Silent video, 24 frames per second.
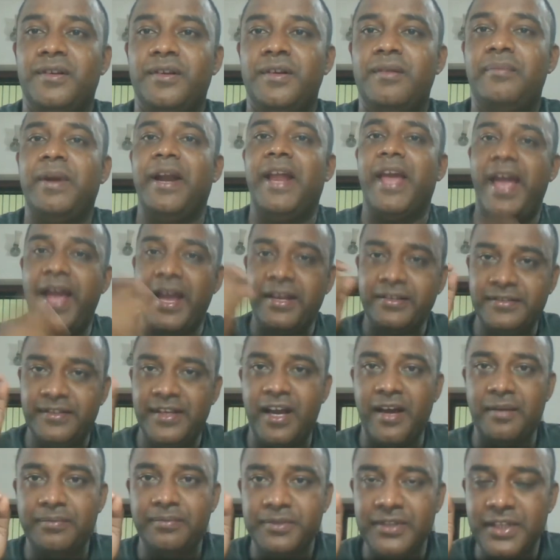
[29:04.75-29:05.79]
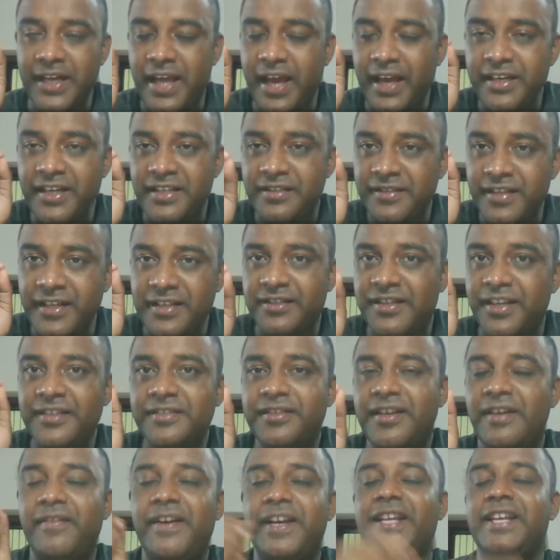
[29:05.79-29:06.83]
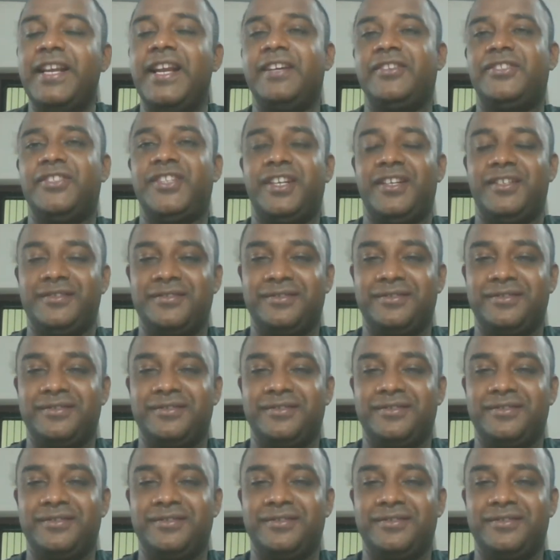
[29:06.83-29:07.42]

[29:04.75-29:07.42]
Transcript: But except the 1967 election,